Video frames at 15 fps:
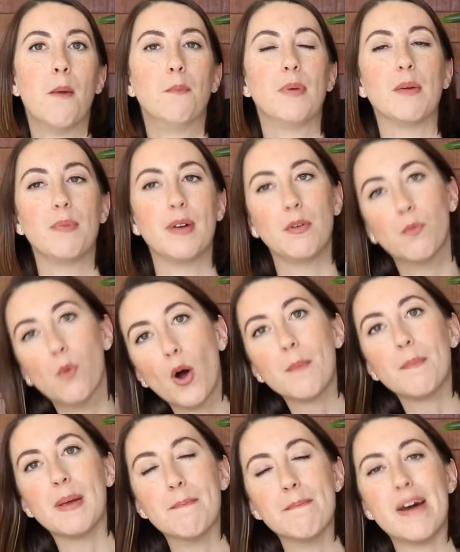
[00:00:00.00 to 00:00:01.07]
We
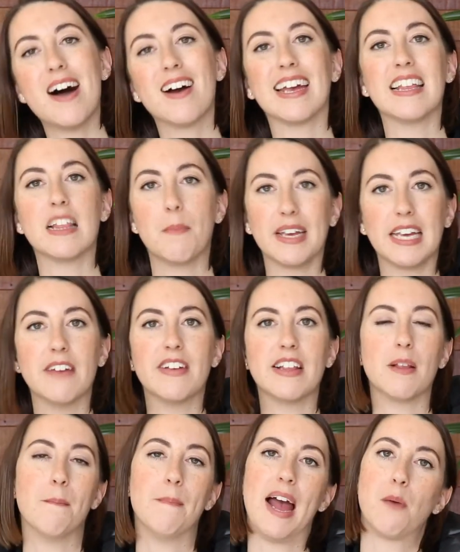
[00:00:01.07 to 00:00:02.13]
won't be marking them and giving
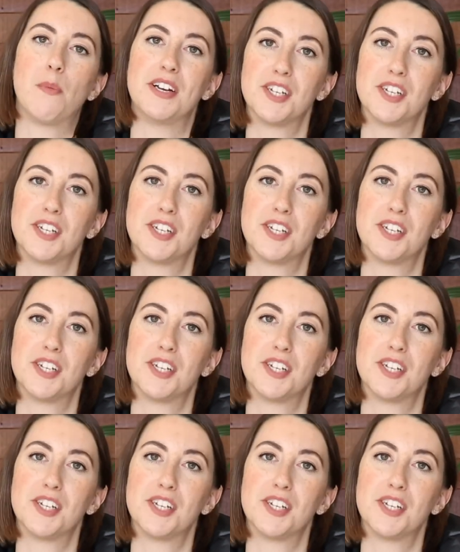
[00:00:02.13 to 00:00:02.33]
them back.